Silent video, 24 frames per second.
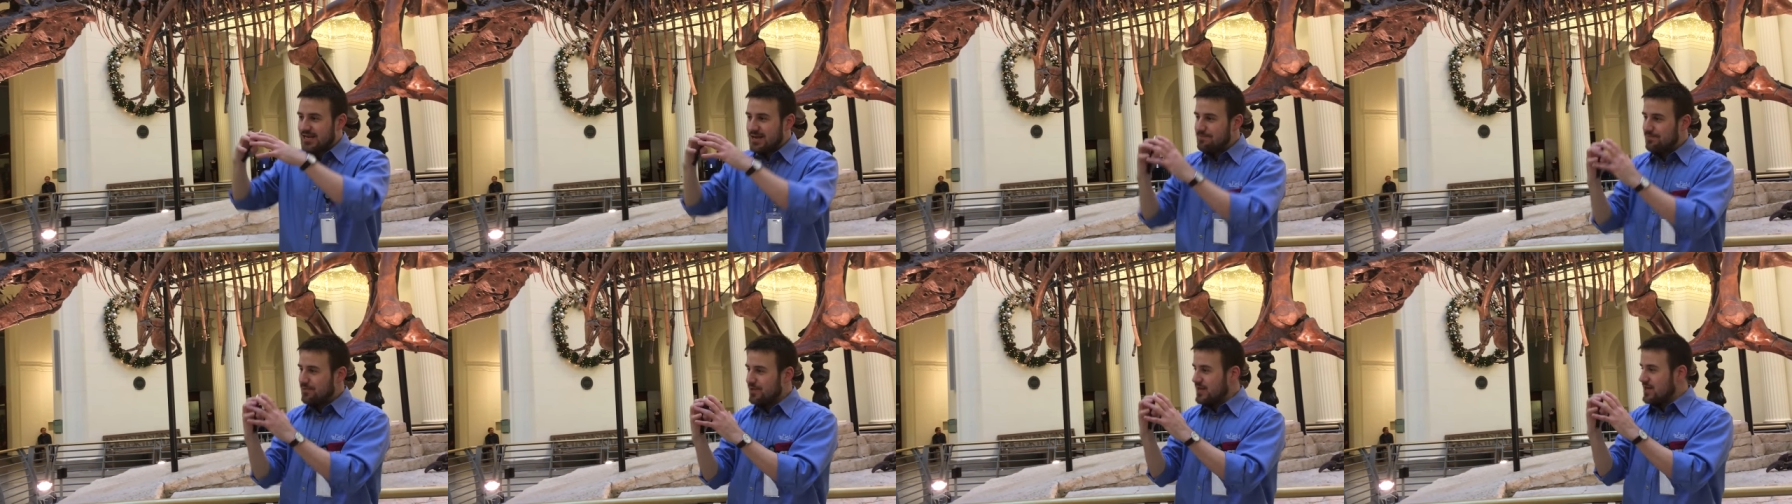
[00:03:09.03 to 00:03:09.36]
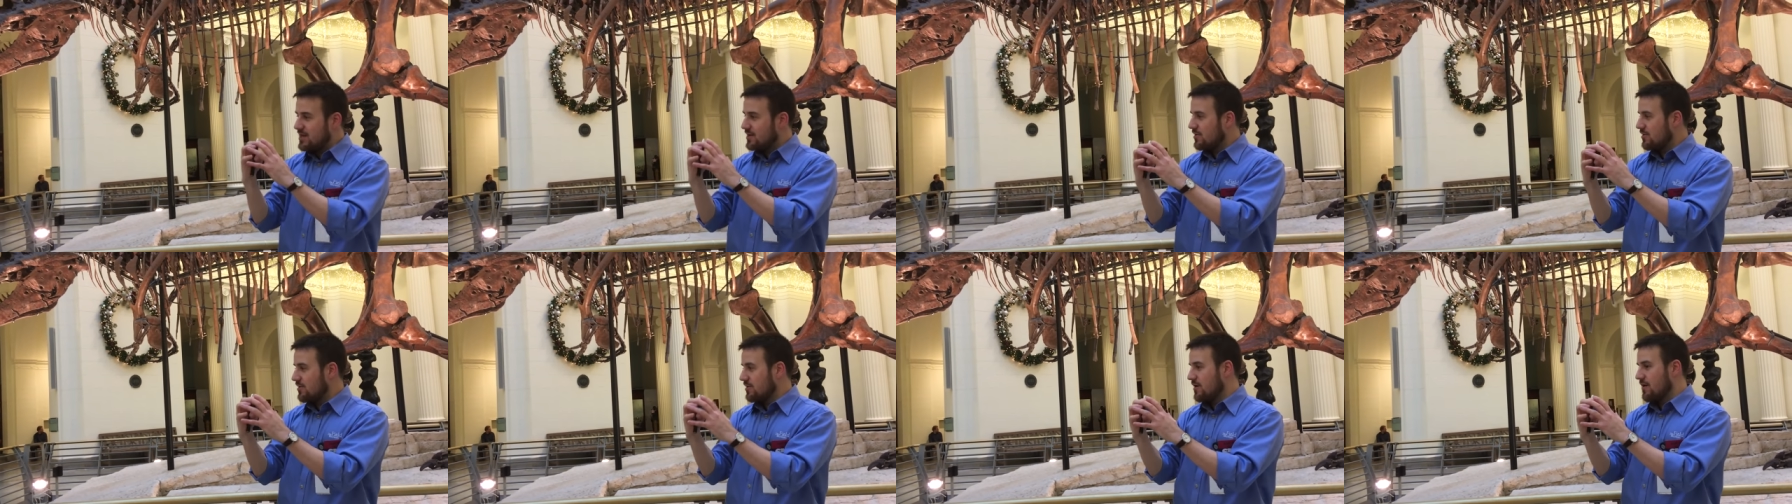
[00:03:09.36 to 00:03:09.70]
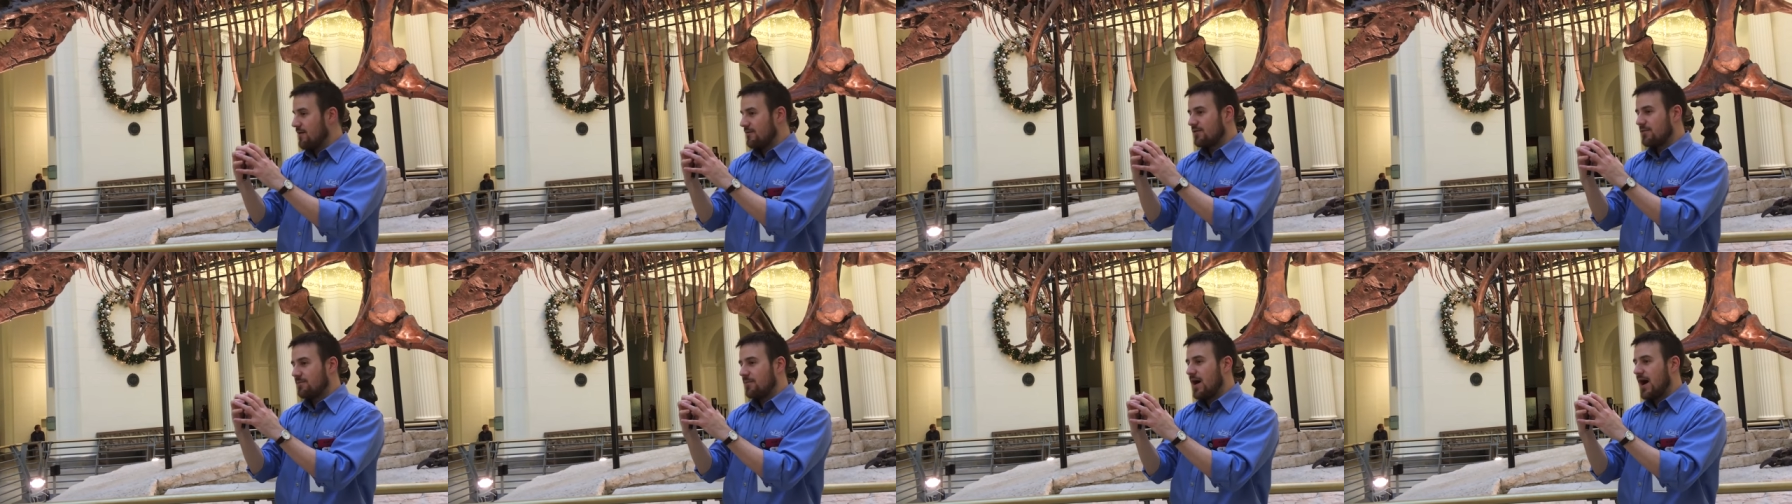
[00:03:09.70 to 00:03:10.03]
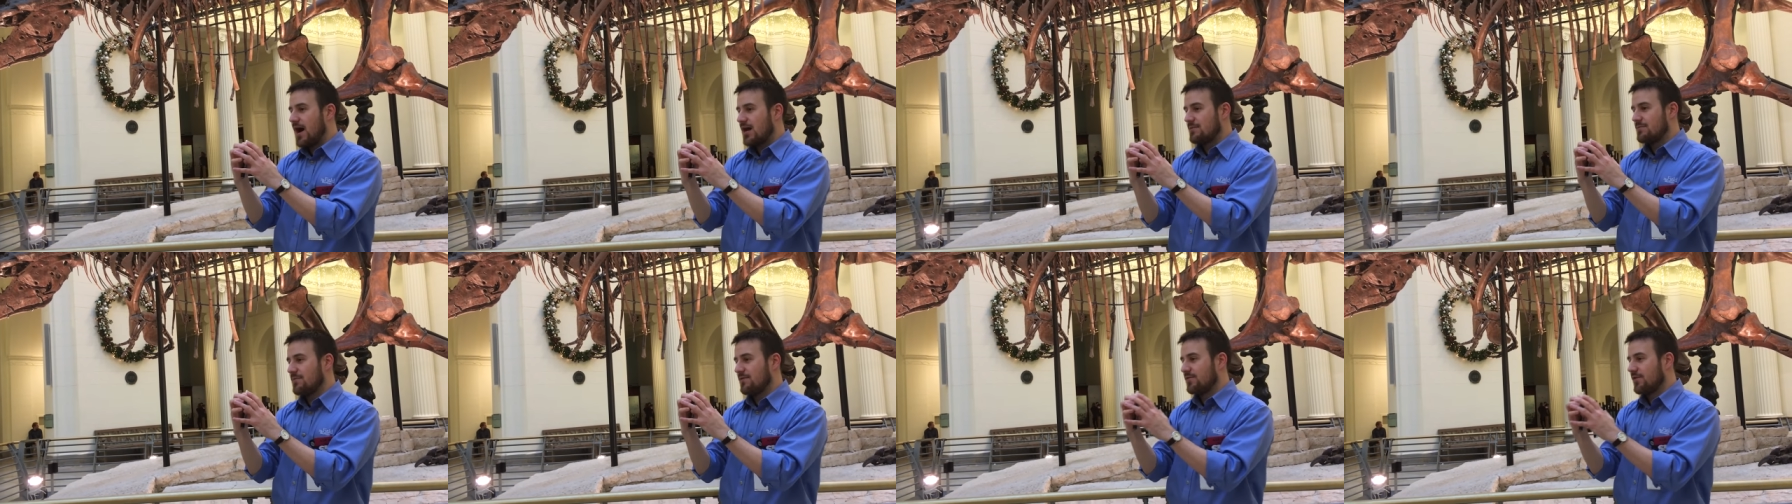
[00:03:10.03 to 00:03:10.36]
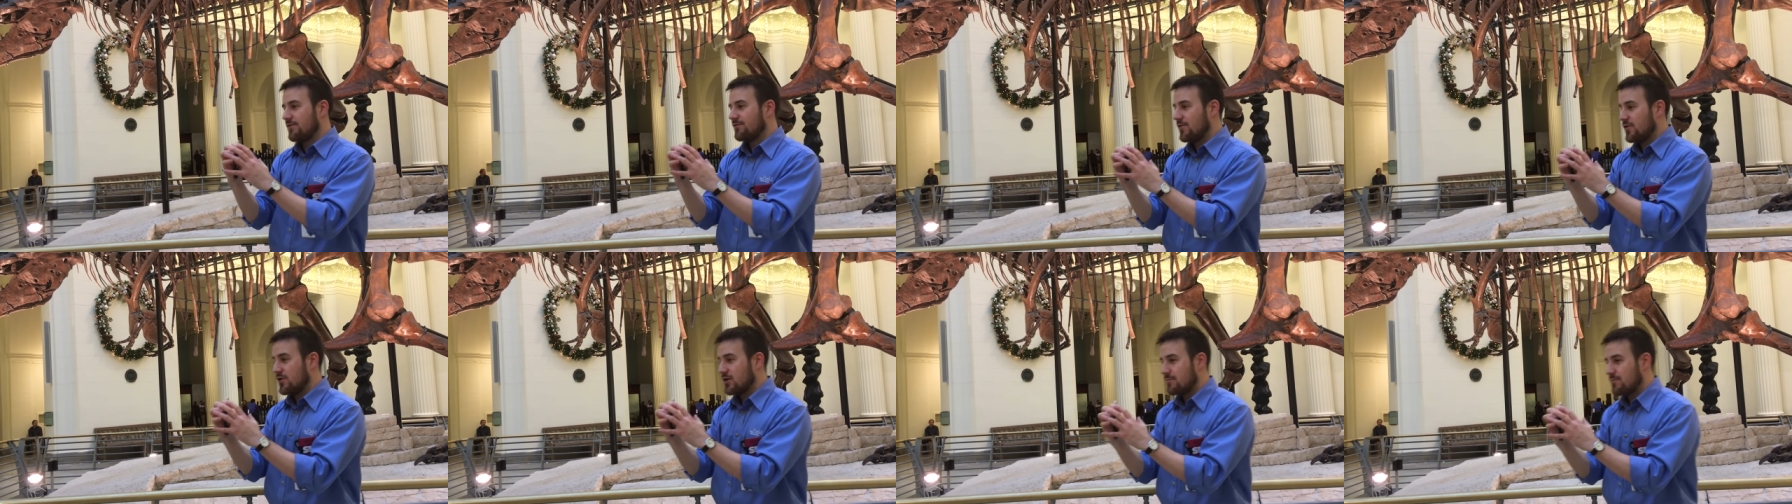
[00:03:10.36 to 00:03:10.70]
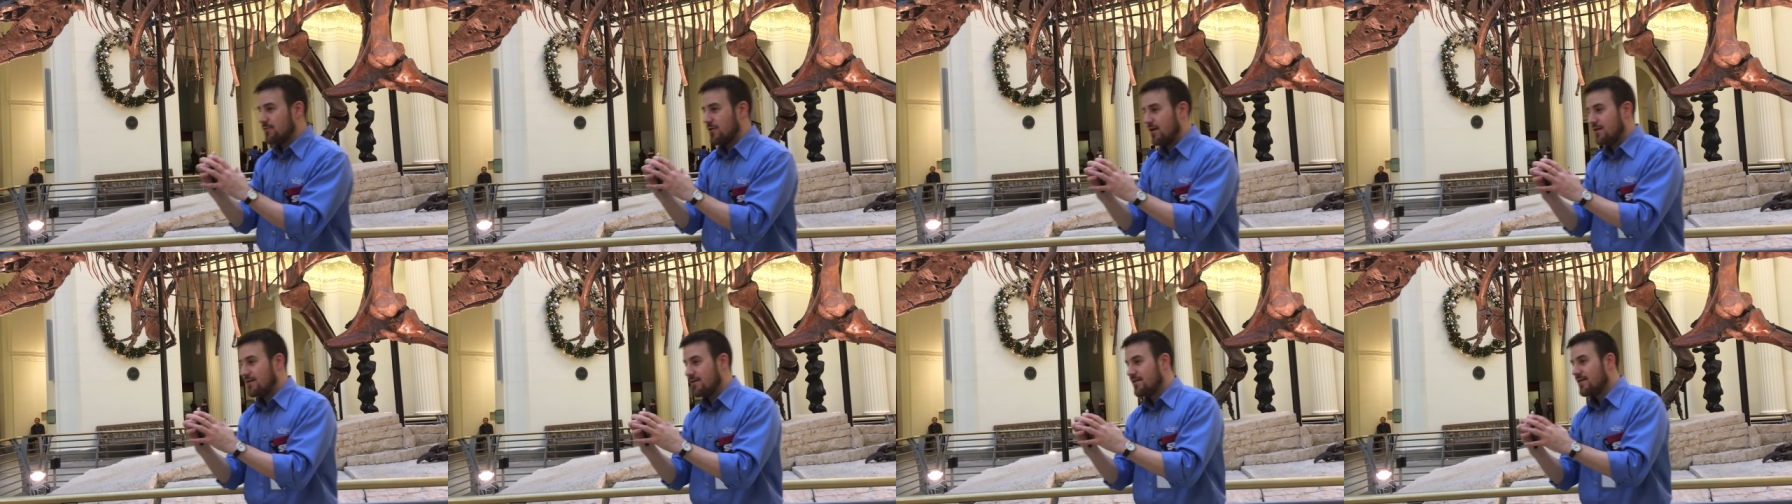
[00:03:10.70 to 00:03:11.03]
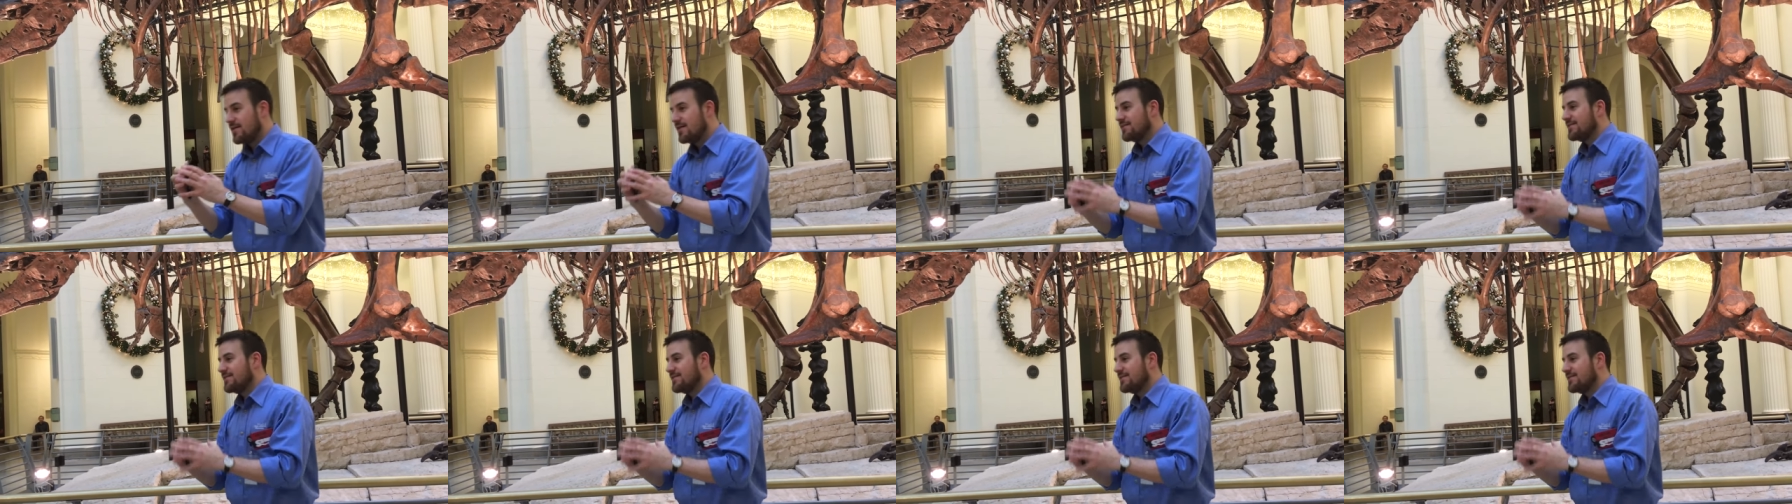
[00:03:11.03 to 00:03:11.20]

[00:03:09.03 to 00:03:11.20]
deeply curved bottom of the vertebra.